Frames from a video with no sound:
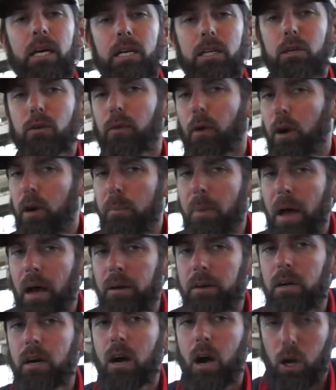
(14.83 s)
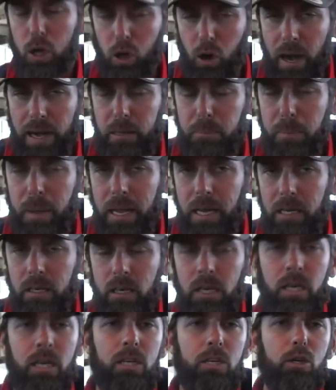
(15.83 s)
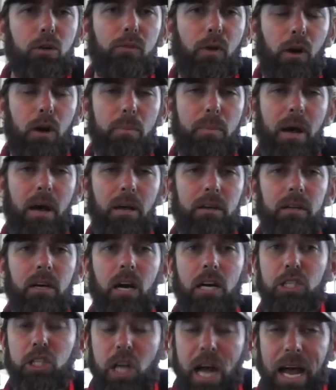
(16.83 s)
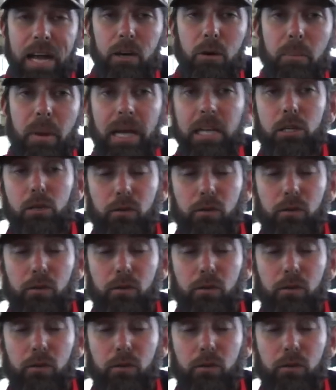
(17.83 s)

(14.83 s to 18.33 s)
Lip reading: You've heard about a crankbait, you've heard about a chatterbait,